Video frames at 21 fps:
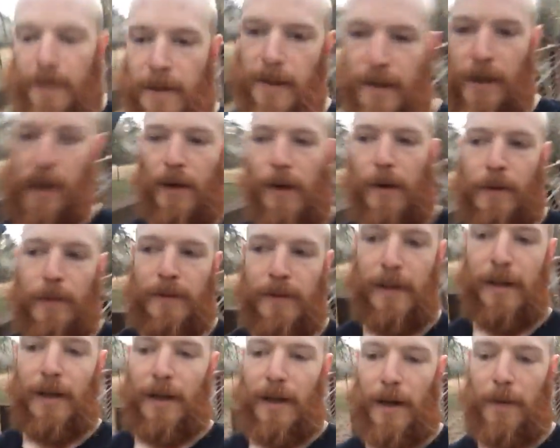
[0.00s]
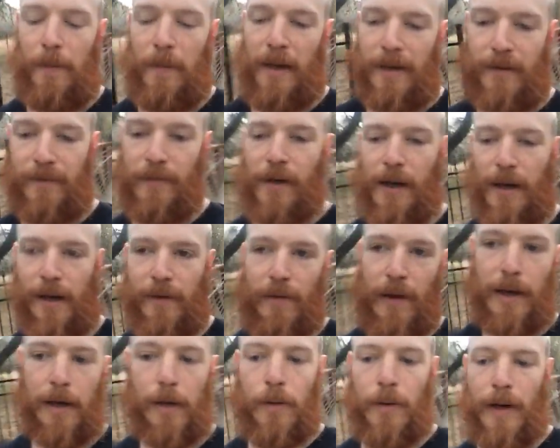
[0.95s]
You know, And I'm like, fuck, if
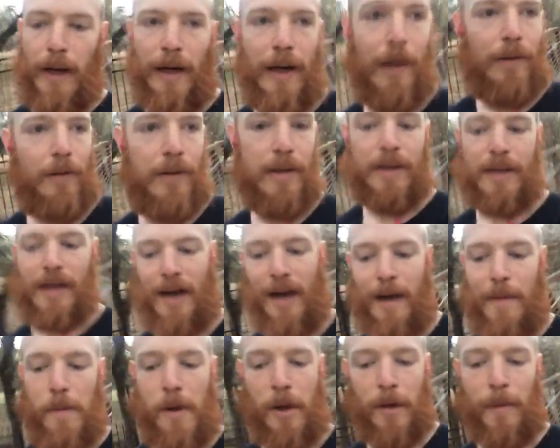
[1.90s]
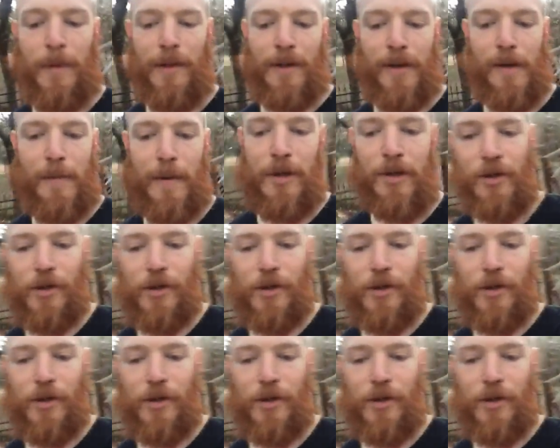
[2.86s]
I go and hang out with this guy, I'm not going to be able to get my